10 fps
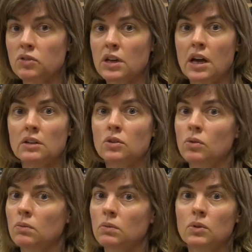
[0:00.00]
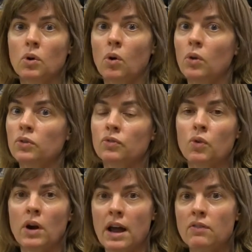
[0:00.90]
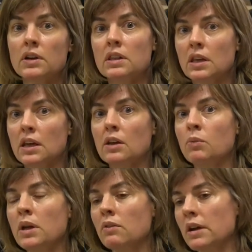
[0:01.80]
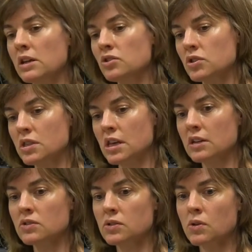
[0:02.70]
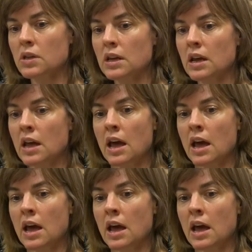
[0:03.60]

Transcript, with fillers: She had goals for everything, and we arranged things so that